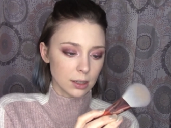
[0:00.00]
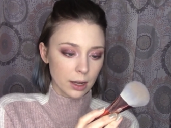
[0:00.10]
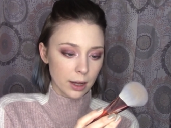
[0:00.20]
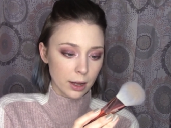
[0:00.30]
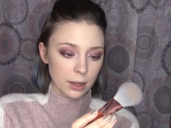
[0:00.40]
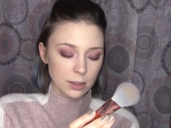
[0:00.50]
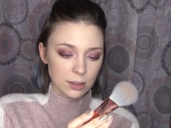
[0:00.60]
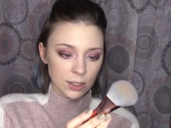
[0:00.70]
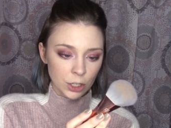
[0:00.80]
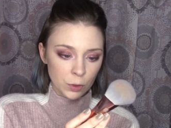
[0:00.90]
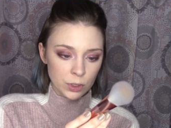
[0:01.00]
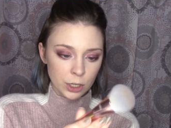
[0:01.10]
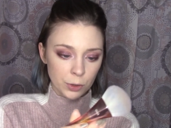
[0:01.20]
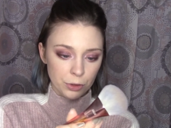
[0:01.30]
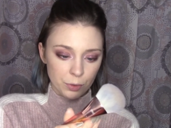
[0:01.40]

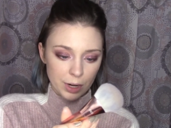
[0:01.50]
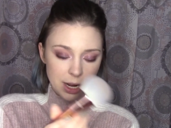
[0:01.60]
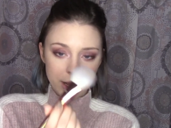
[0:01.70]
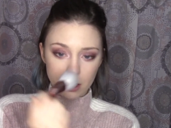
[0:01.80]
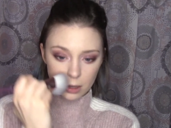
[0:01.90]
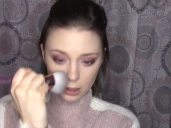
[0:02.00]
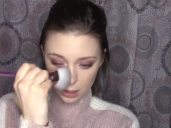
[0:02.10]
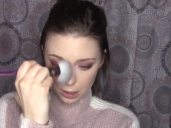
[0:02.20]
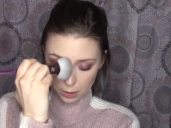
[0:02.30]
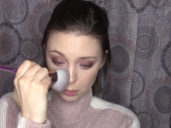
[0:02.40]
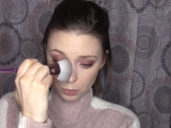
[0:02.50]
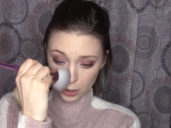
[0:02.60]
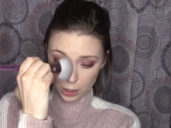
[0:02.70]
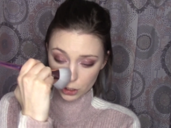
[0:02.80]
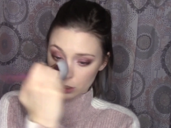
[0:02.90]
003
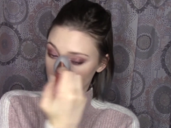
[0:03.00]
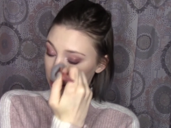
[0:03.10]
brush.